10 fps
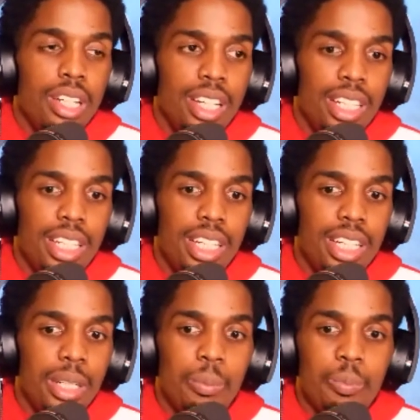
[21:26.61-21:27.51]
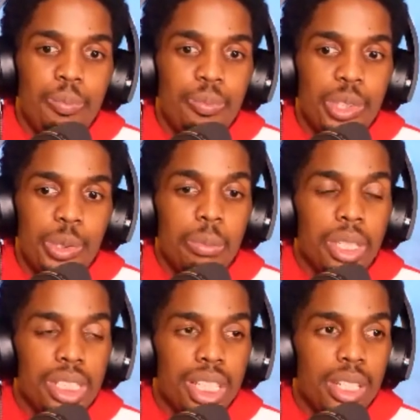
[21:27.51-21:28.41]
And then um, three
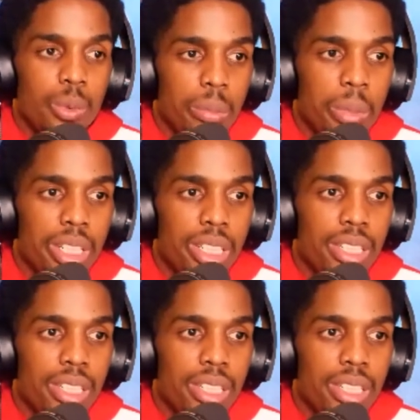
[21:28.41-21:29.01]
months later, we were married.